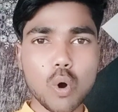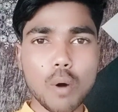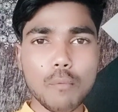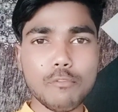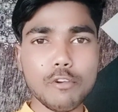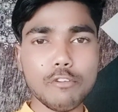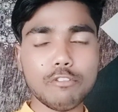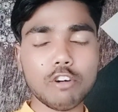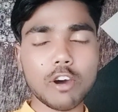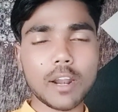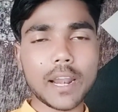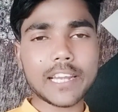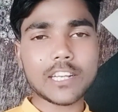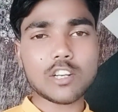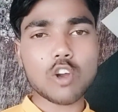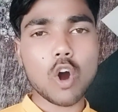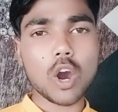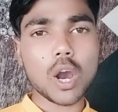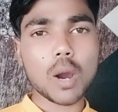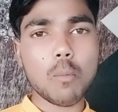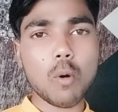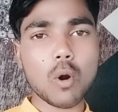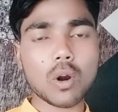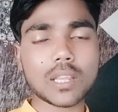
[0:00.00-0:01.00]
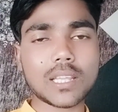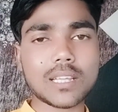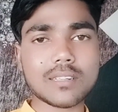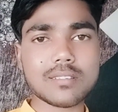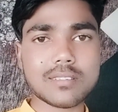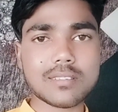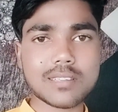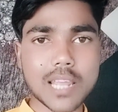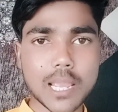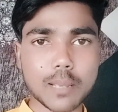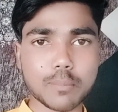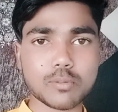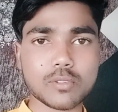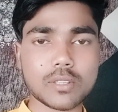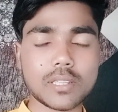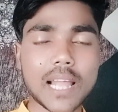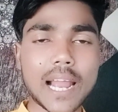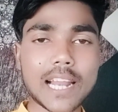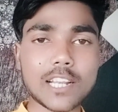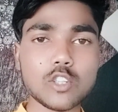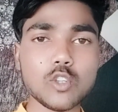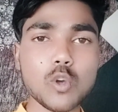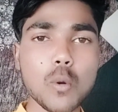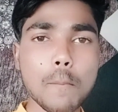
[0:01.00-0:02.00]
before I talk about the steps
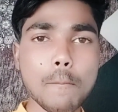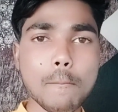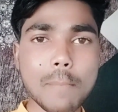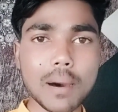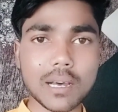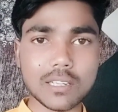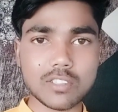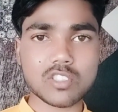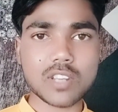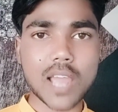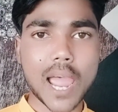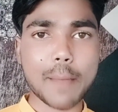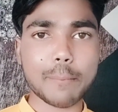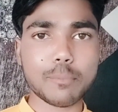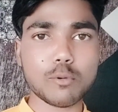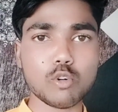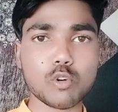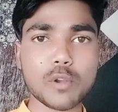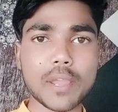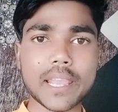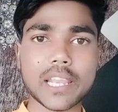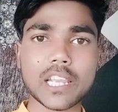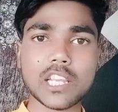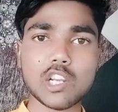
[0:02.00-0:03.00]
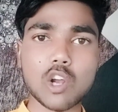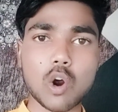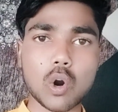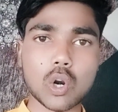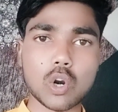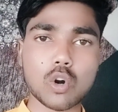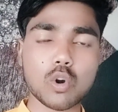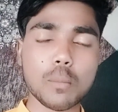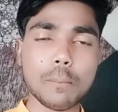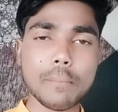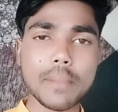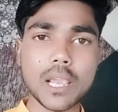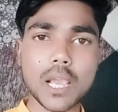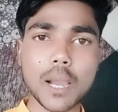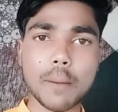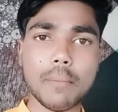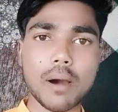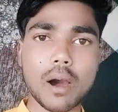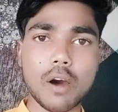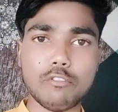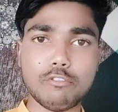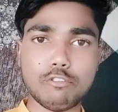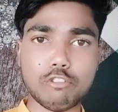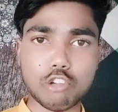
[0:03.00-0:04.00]
that you must have to take in order to become
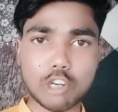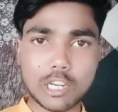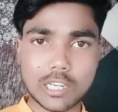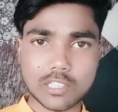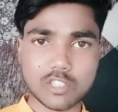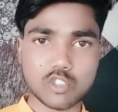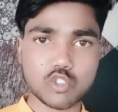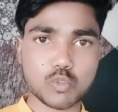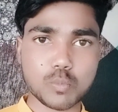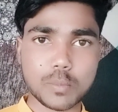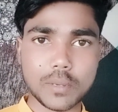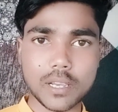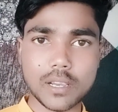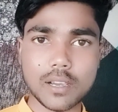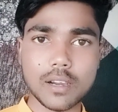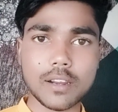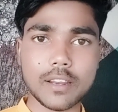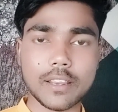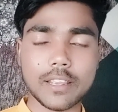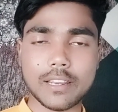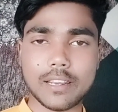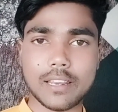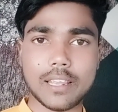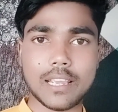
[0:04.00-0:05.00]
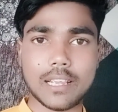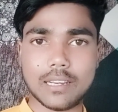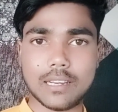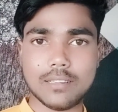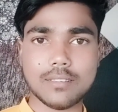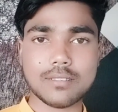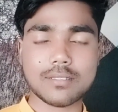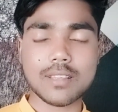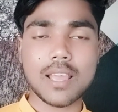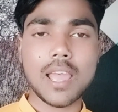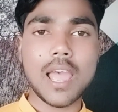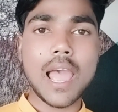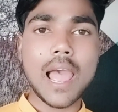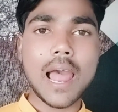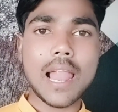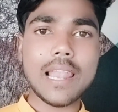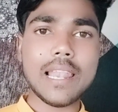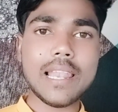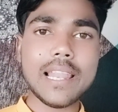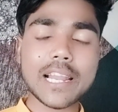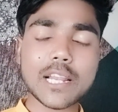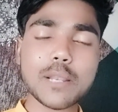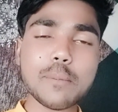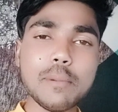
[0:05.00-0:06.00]
a fluent speaker in English,
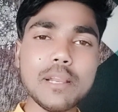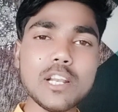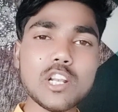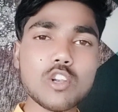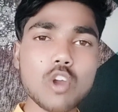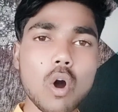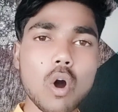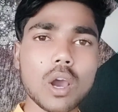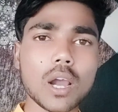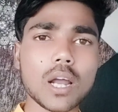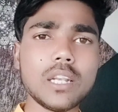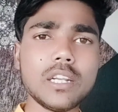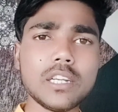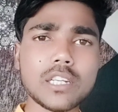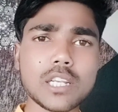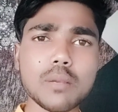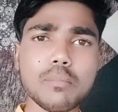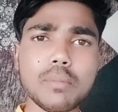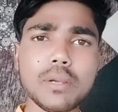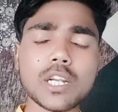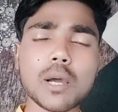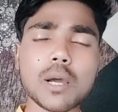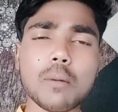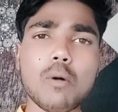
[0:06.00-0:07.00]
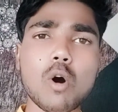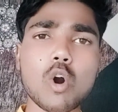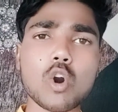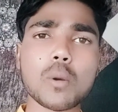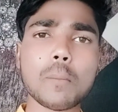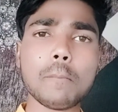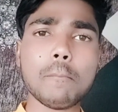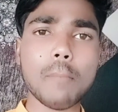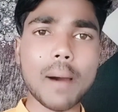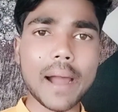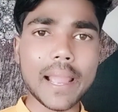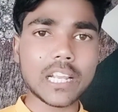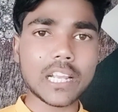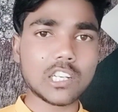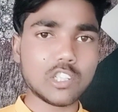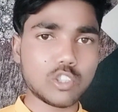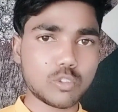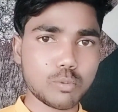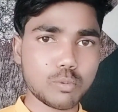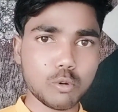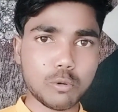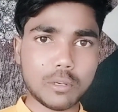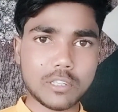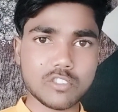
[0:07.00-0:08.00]
let me talk a little bit about my English
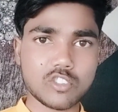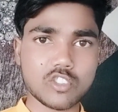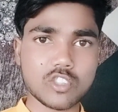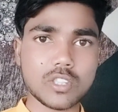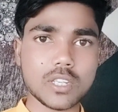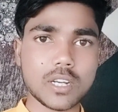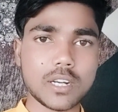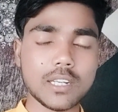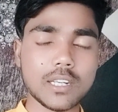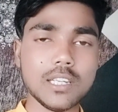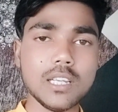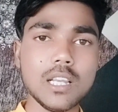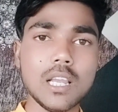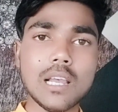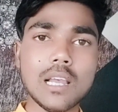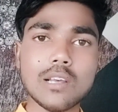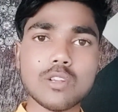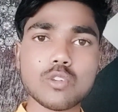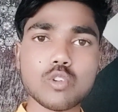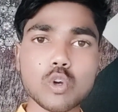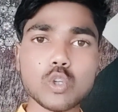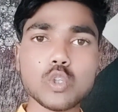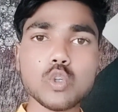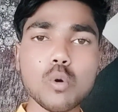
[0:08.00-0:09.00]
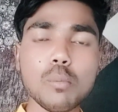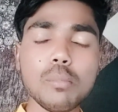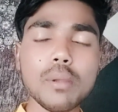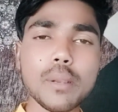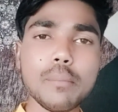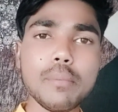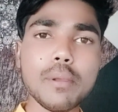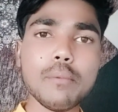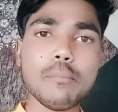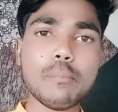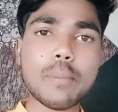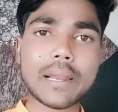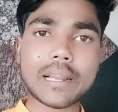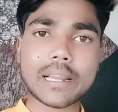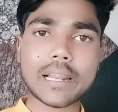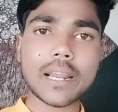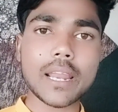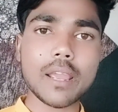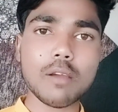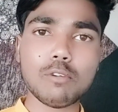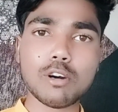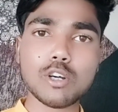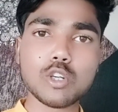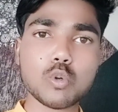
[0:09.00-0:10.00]
fluency journey, so you will be better
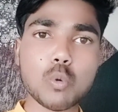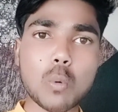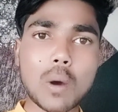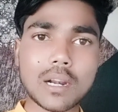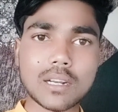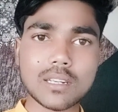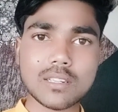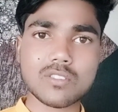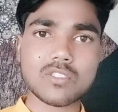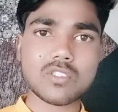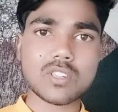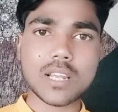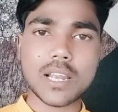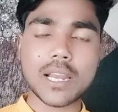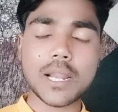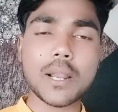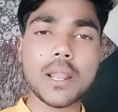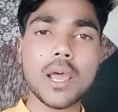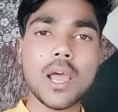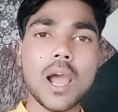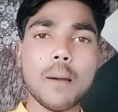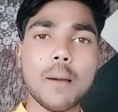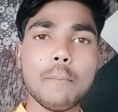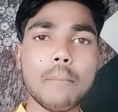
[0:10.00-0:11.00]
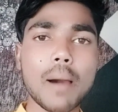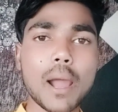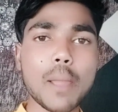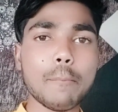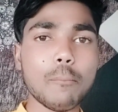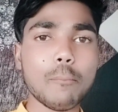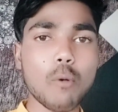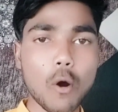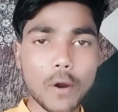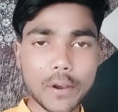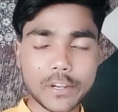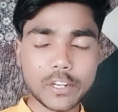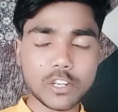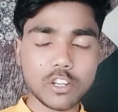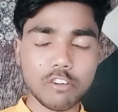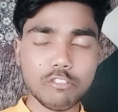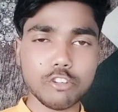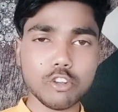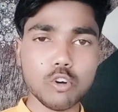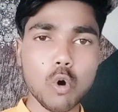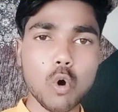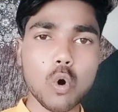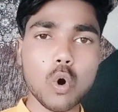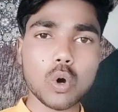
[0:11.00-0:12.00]
able to understand my point of
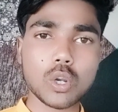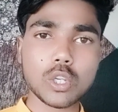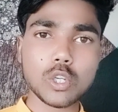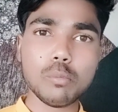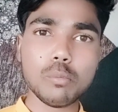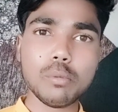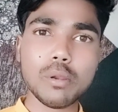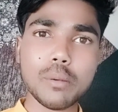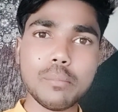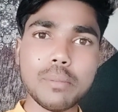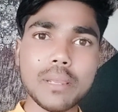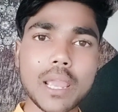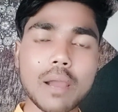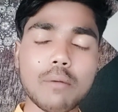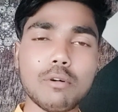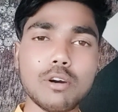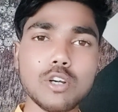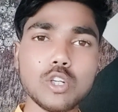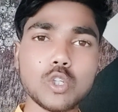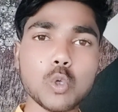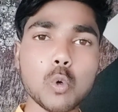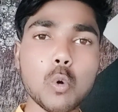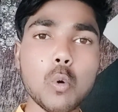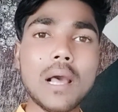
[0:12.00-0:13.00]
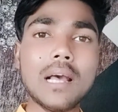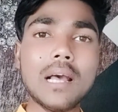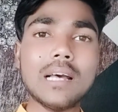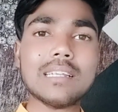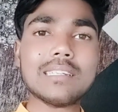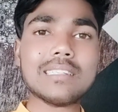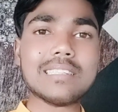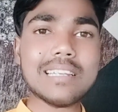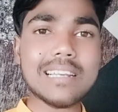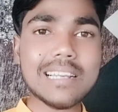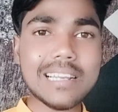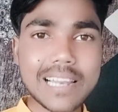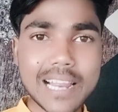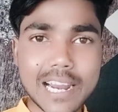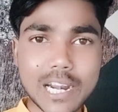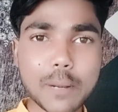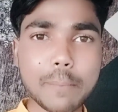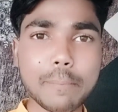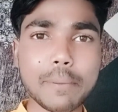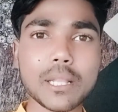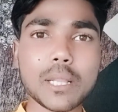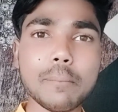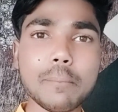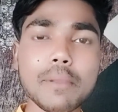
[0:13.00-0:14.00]
view, or you will be able to relate
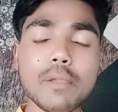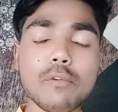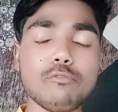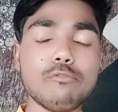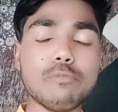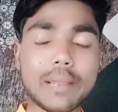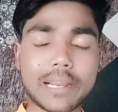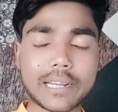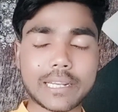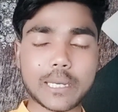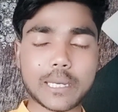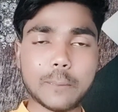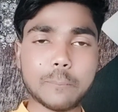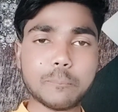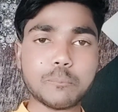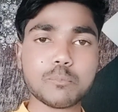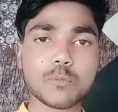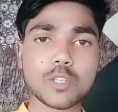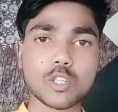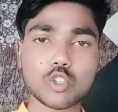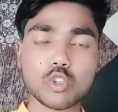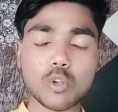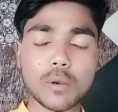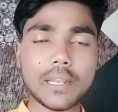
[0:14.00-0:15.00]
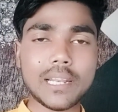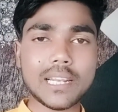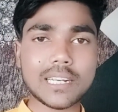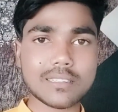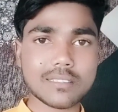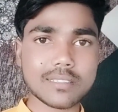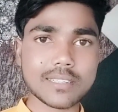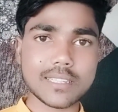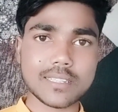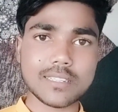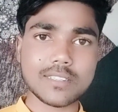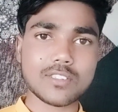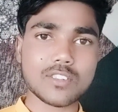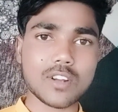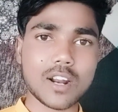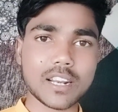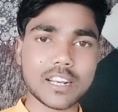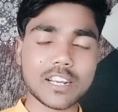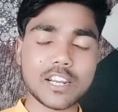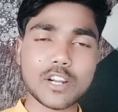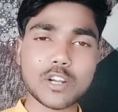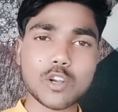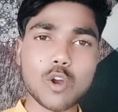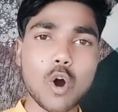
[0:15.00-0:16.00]
with me better. So let's get started
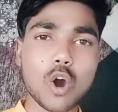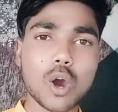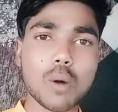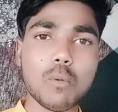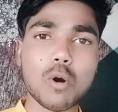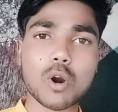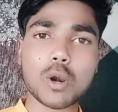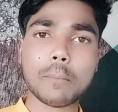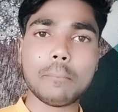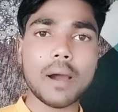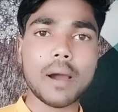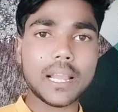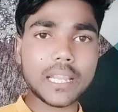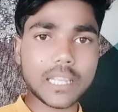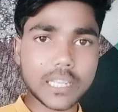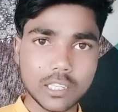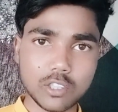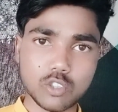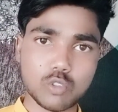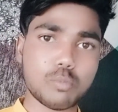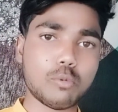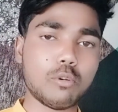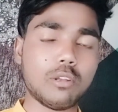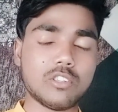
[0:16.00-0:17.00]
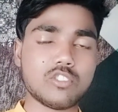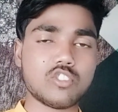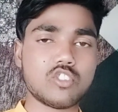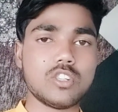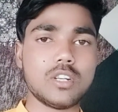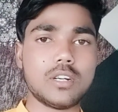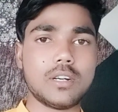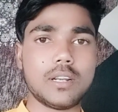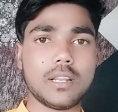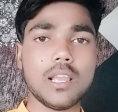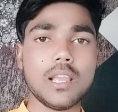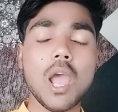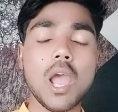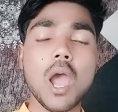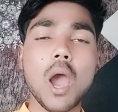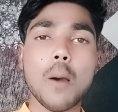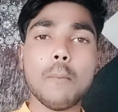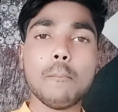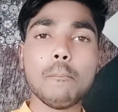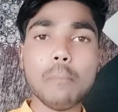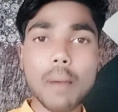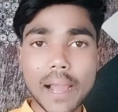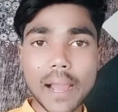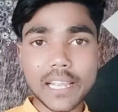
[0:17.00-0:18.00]
and talk about my English fluency journey.
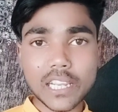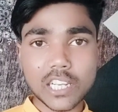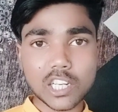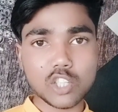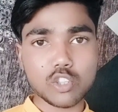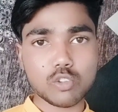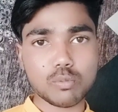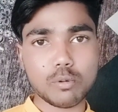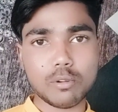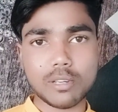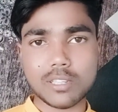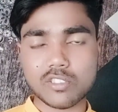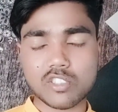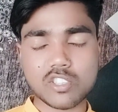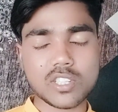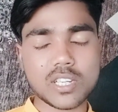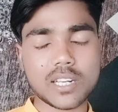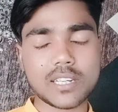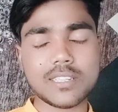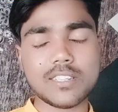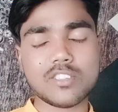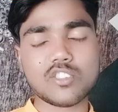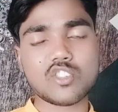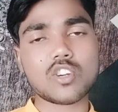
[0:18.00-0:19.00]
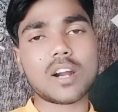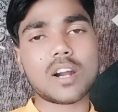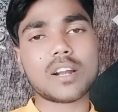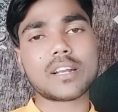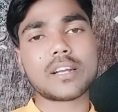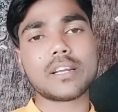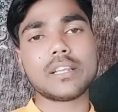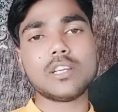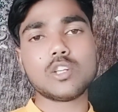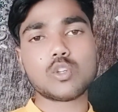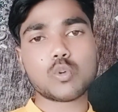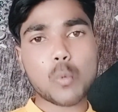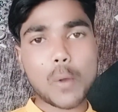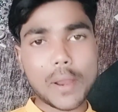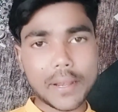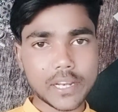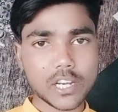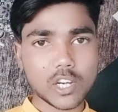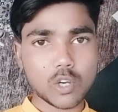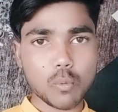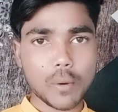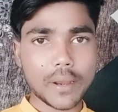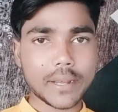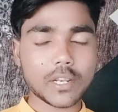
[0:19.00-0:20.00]
My English fluency journey started in
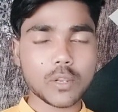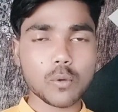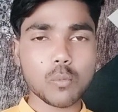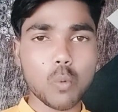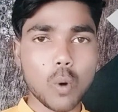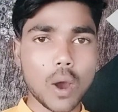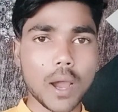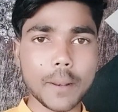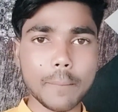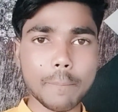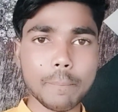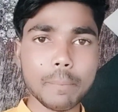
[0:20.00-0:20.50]
2021